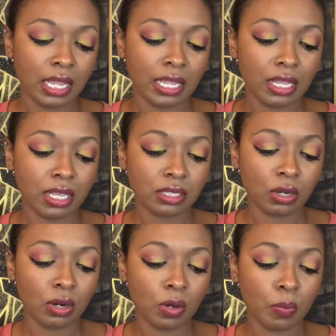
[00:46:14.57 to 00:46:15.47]
is
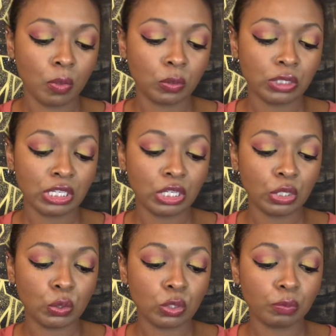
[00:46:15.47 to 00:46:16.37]
her
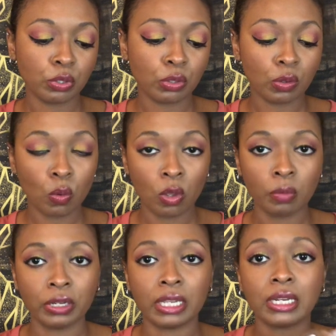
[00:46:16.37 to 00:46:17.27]
multi-use pure oil
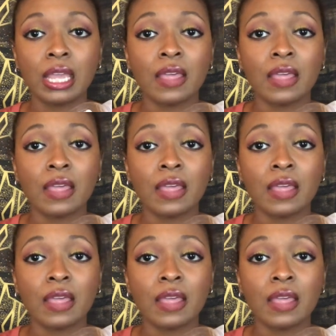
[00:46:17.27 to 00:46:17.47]
blend.